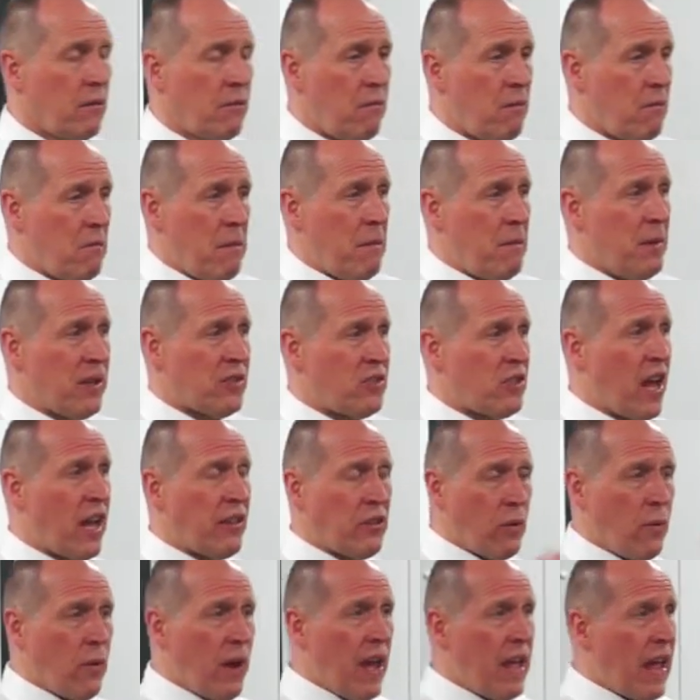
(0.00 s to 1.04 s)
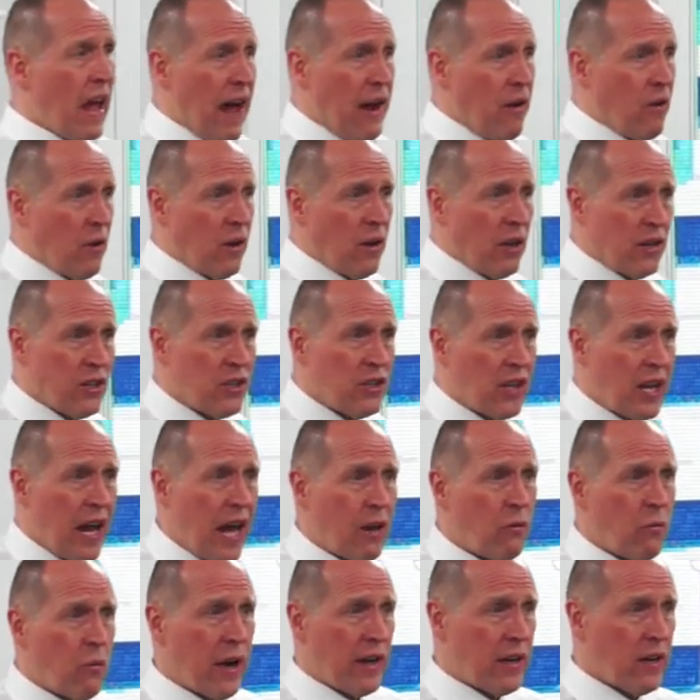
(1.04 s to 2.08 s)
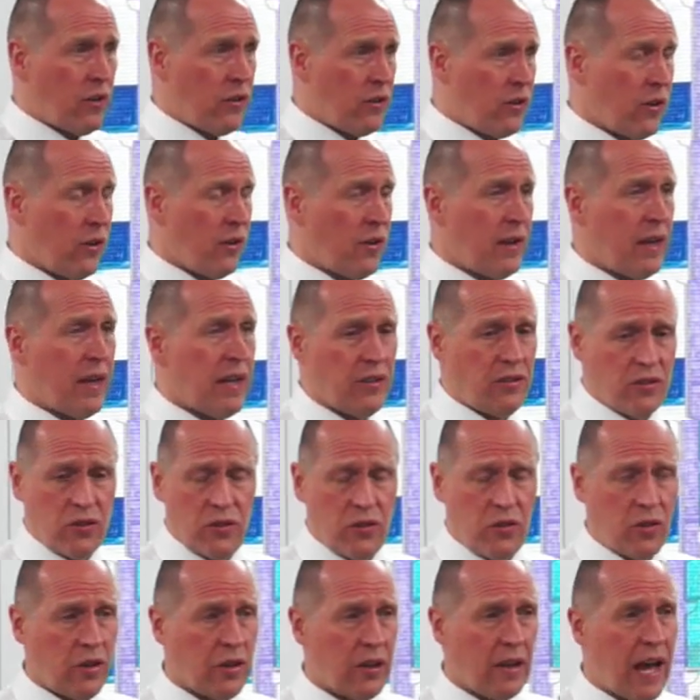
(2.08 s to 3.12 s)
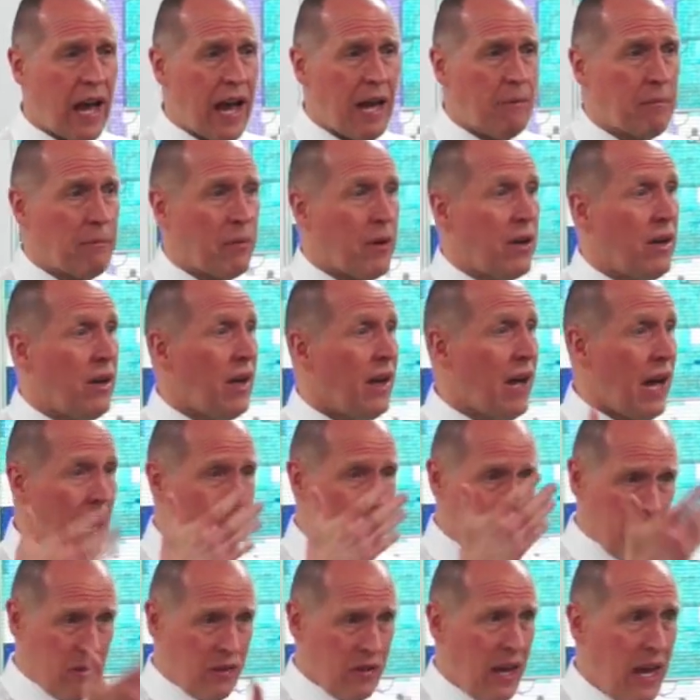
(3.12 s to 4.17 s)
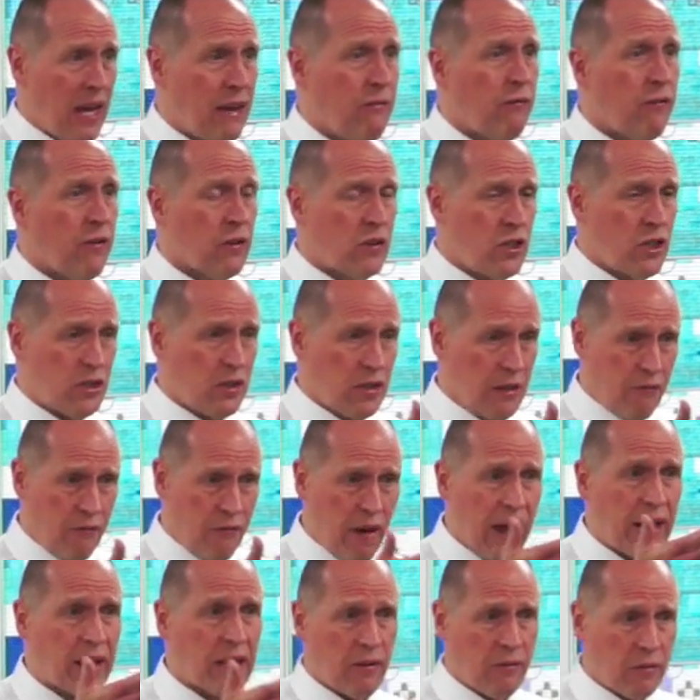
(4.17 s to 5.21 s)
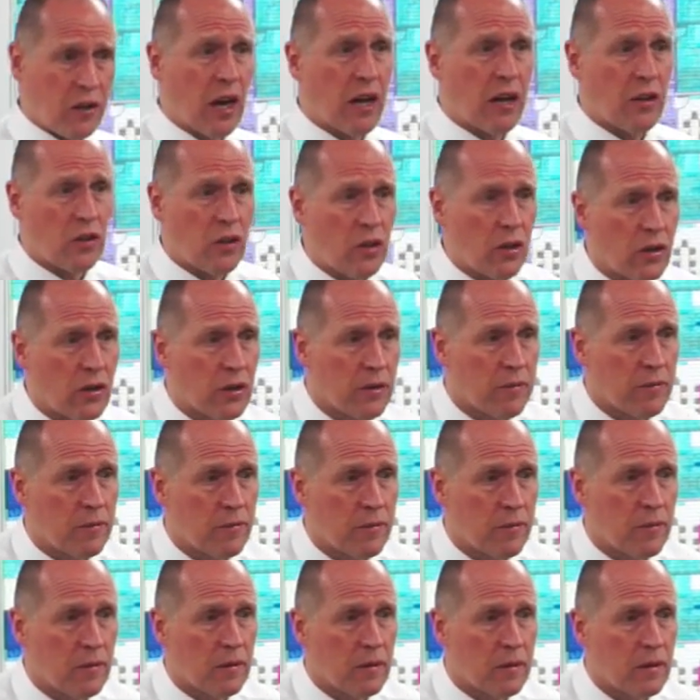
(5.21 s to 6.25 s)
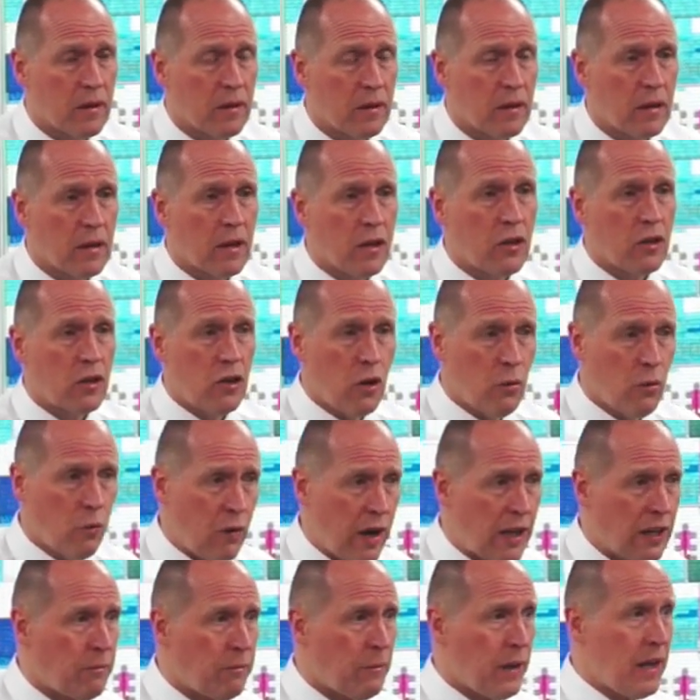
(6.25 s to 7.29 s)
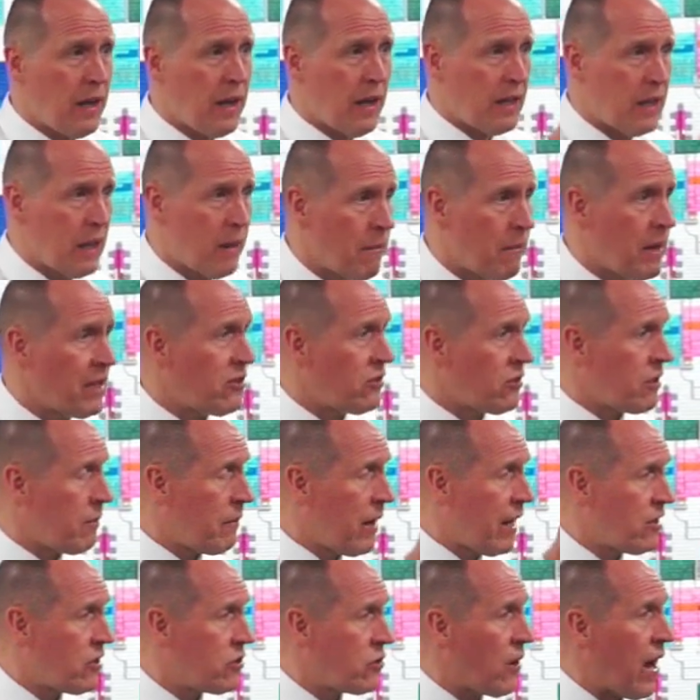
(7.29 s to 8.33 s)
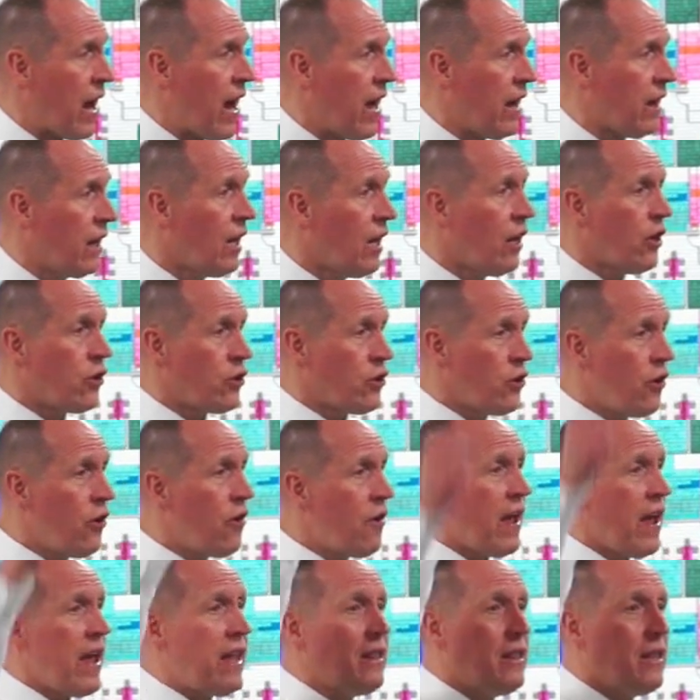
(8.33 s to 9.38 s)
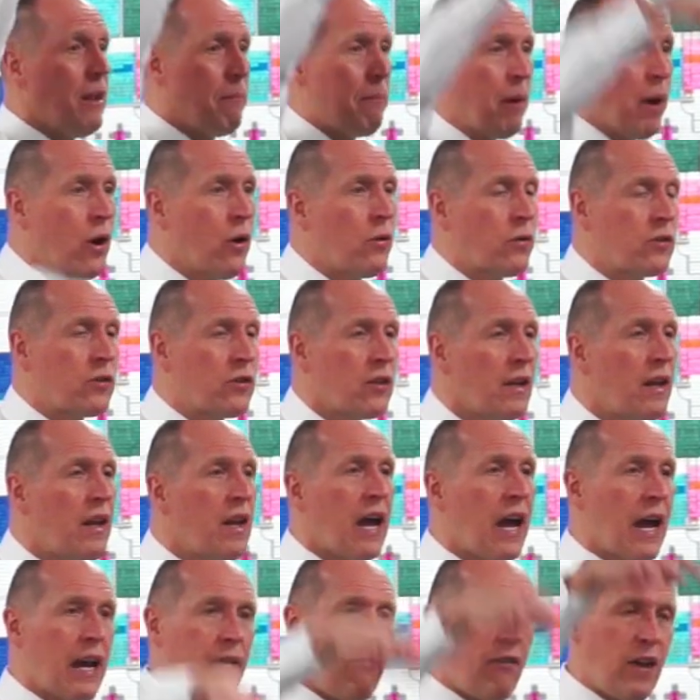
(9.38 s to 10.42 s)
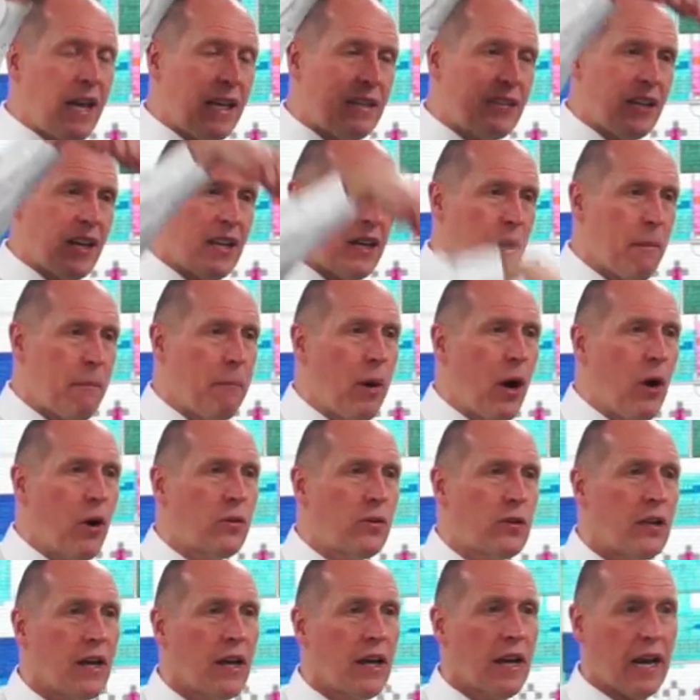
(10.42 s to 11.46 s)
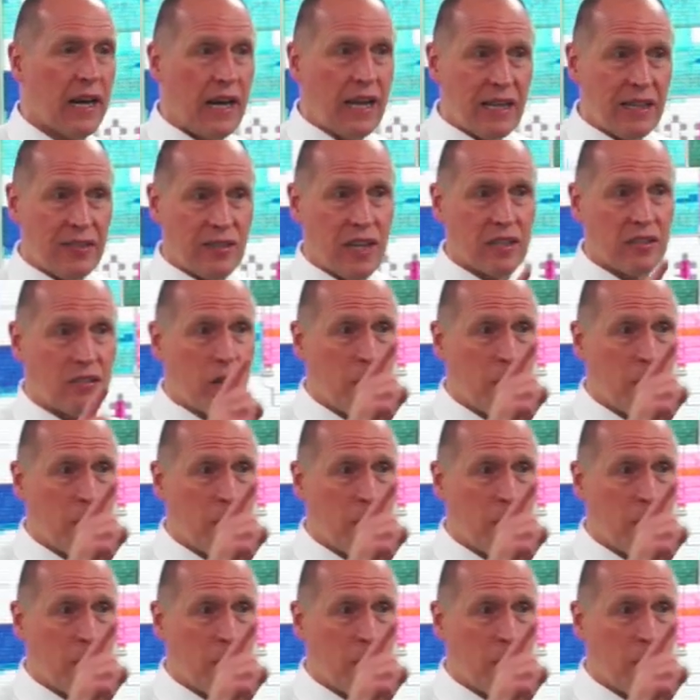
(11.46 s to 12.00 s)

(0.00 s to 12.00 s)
Maybe it's not the way, I don't understand why you're doing this or doing that, but I'm thankful just the fact I've got you. You're with me in the midst of my trial. You're in the boat. And if He's in the boat and He says the